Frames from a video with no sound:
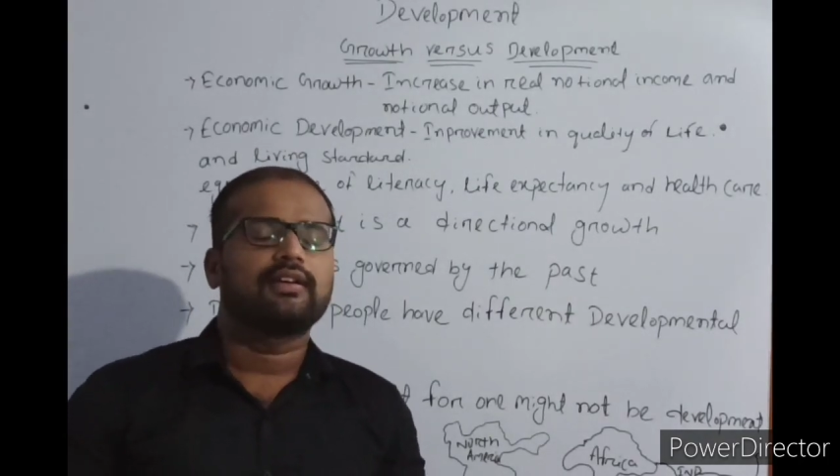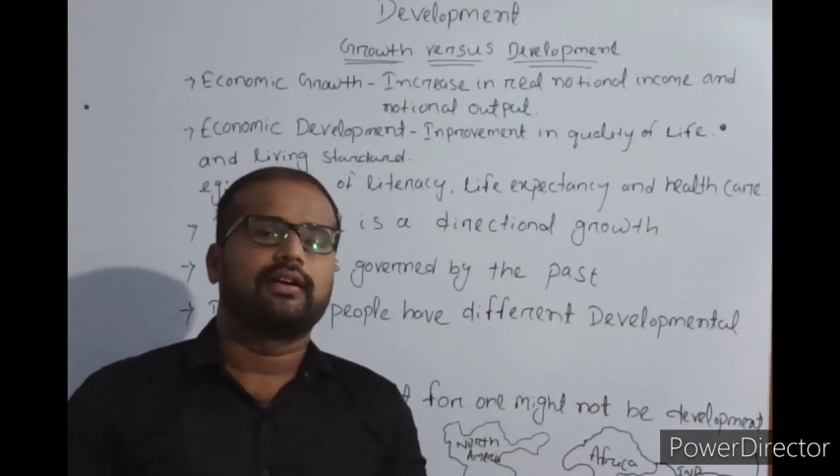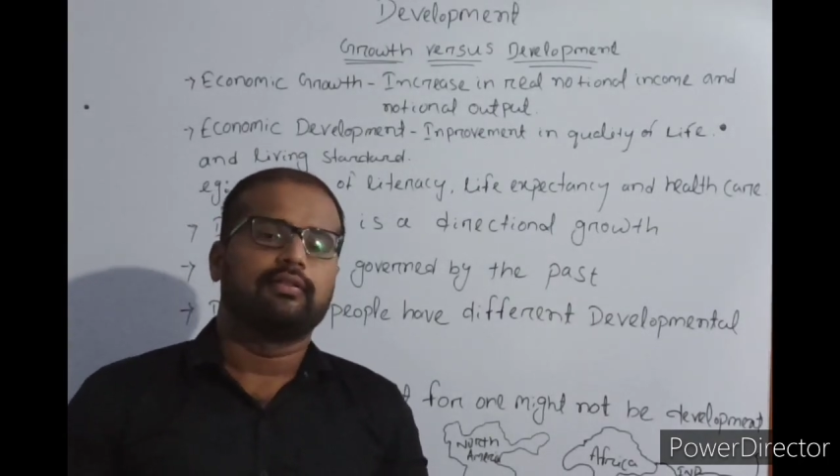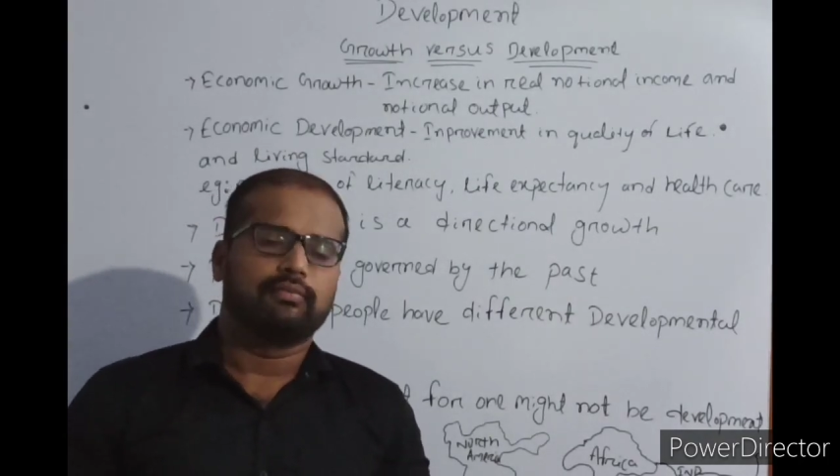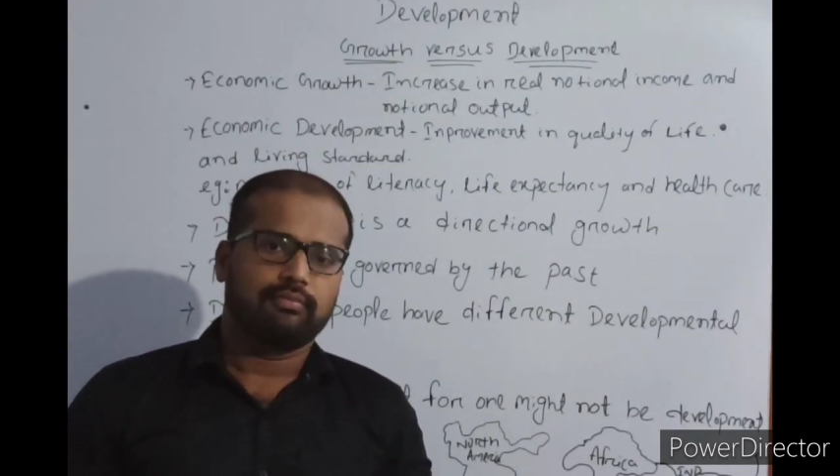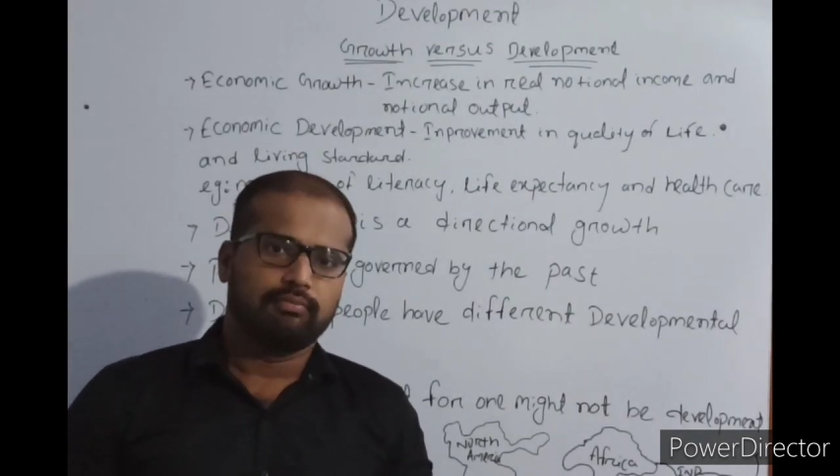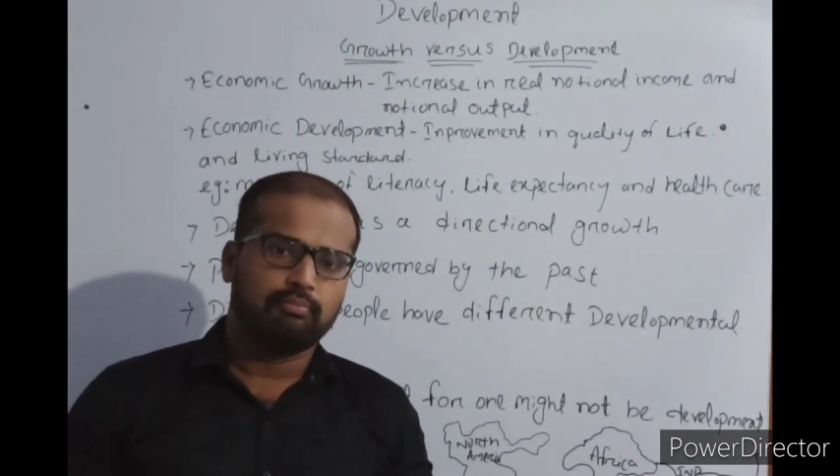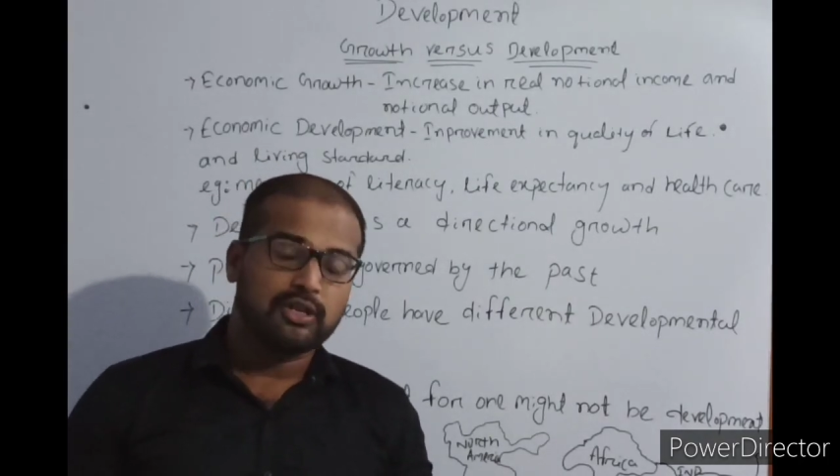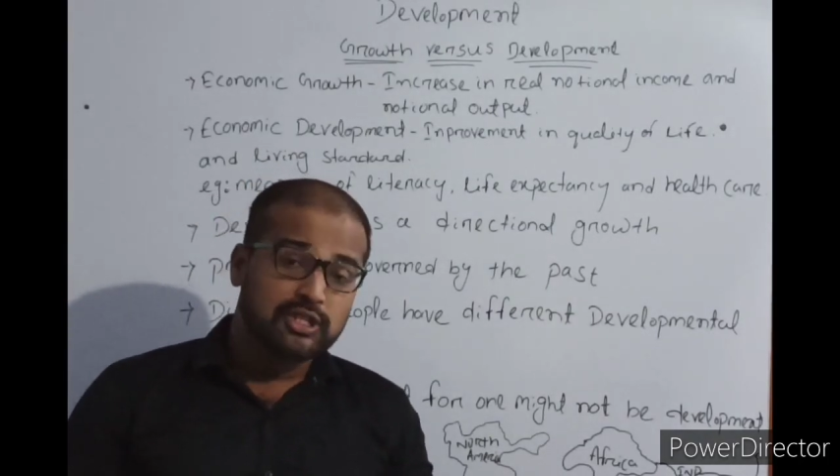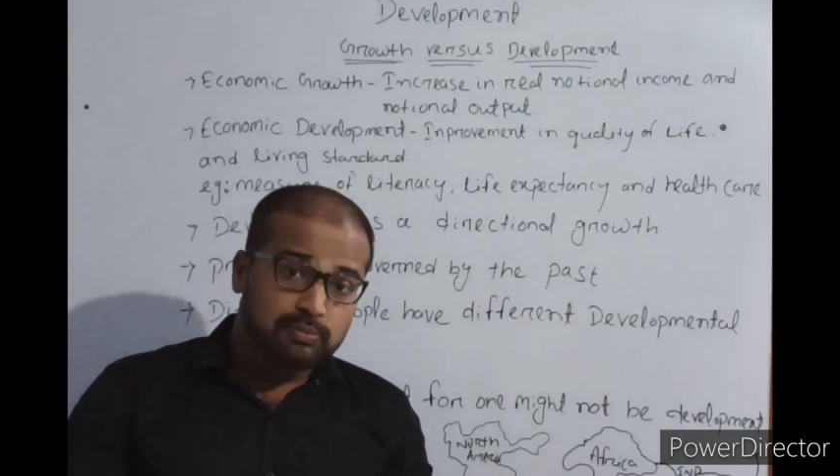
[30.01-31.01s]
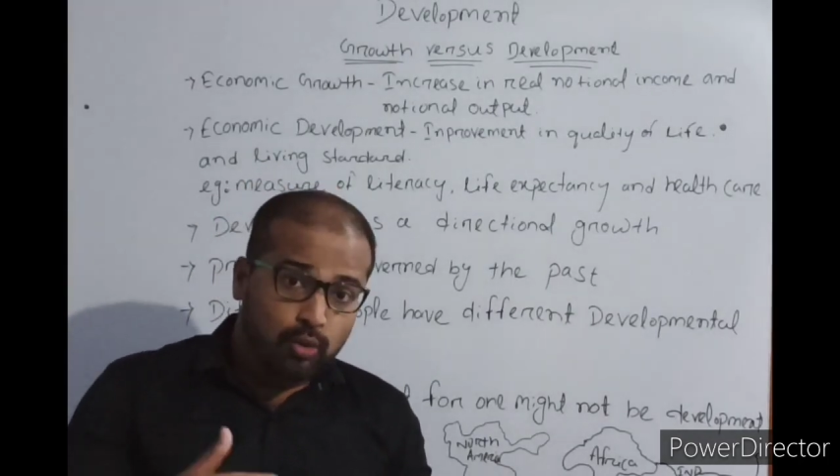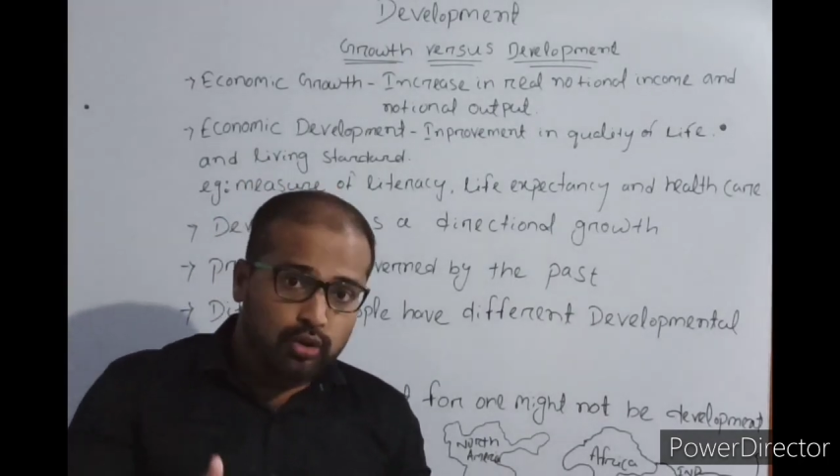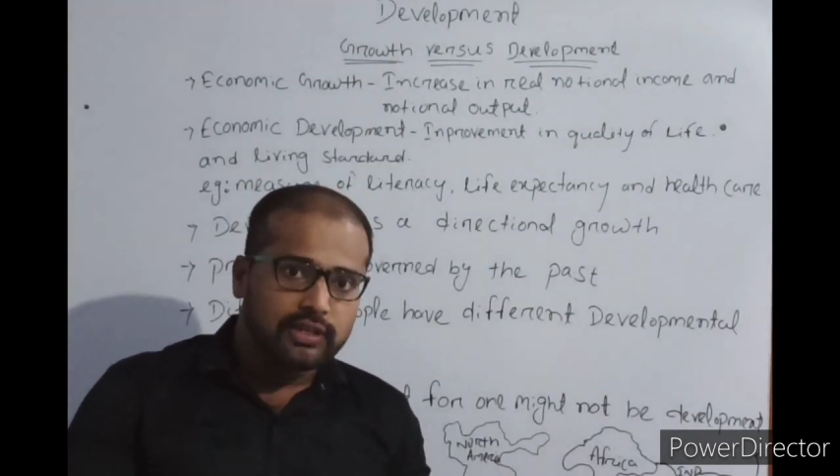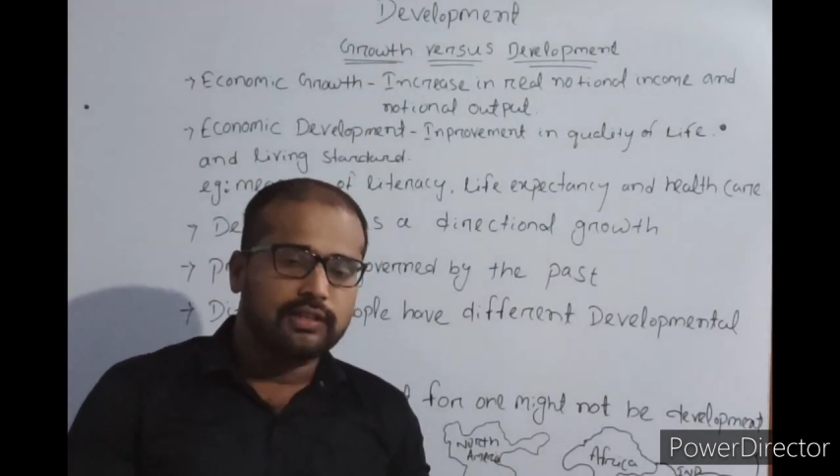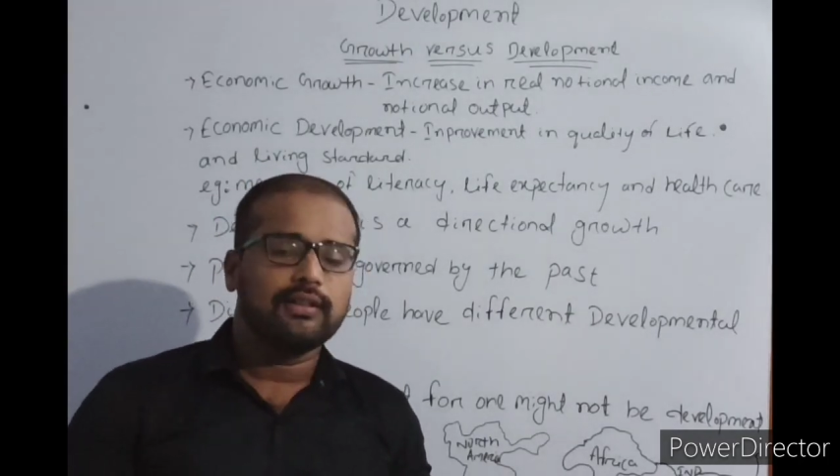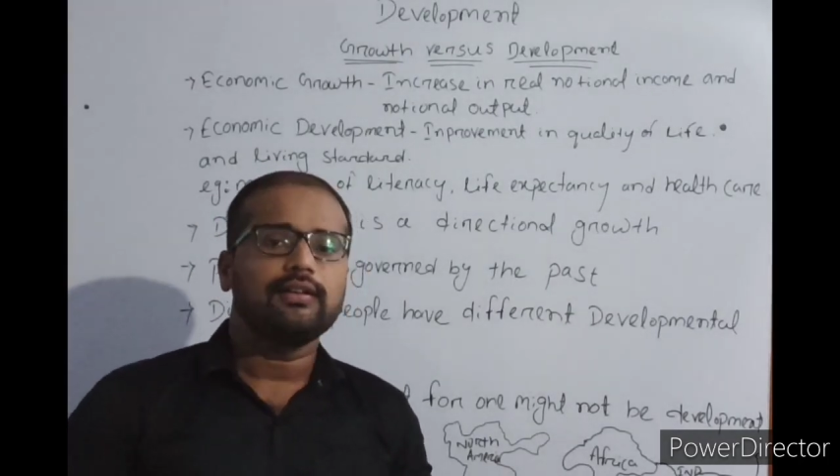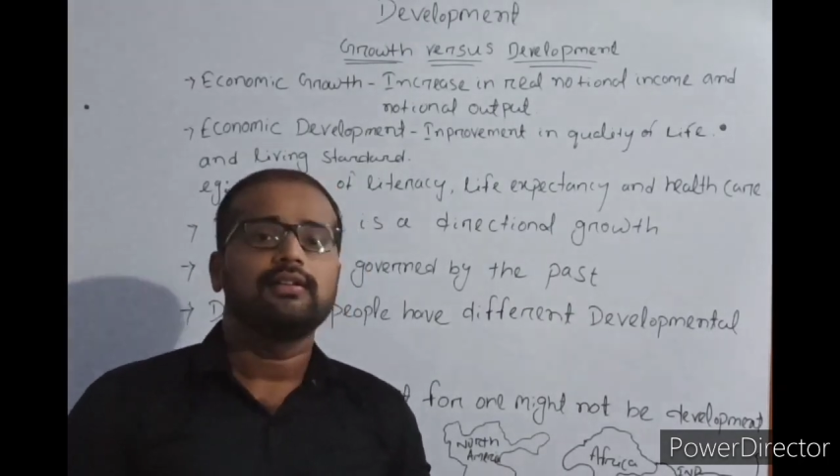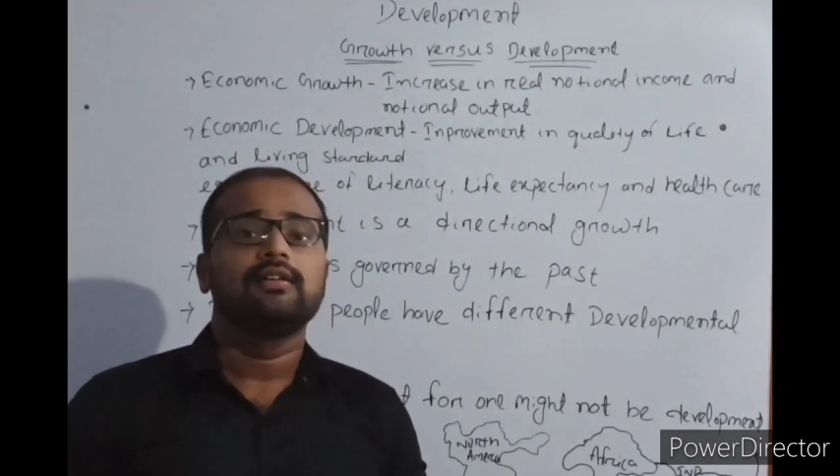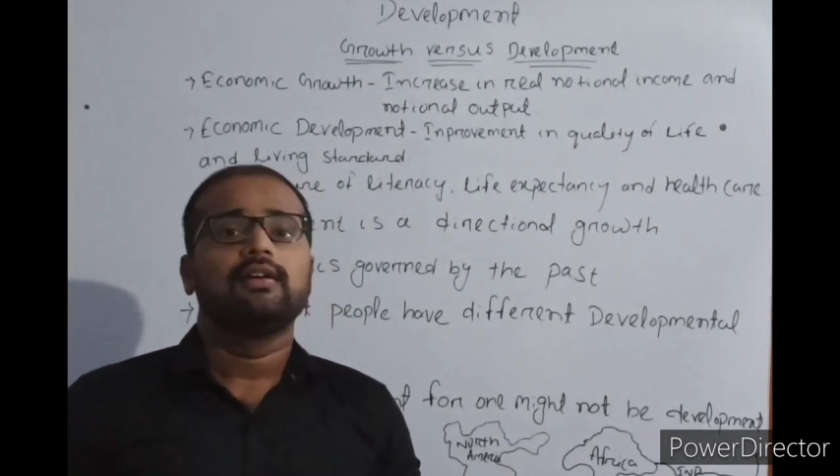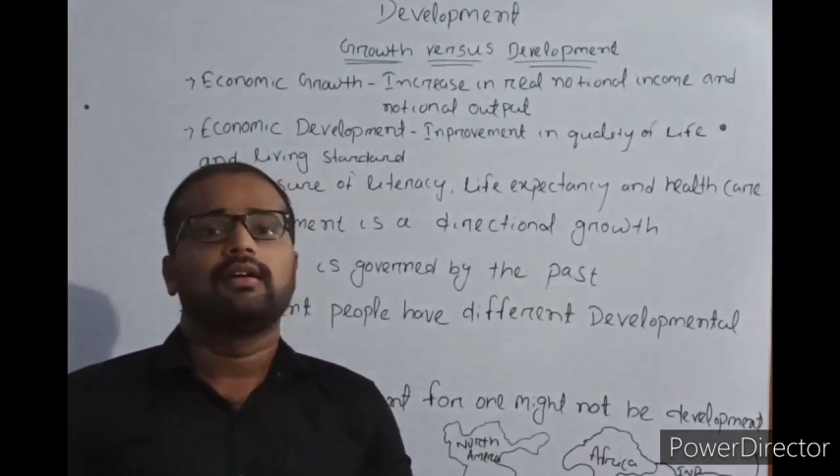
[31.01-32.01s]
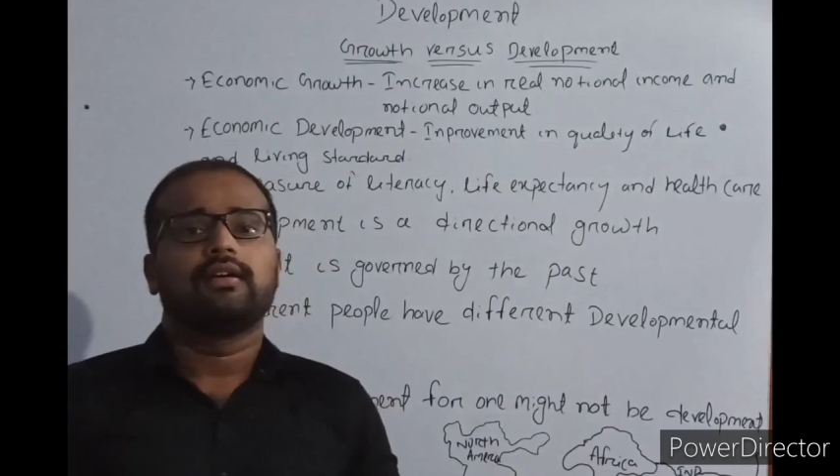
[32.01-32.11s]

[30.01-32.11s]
the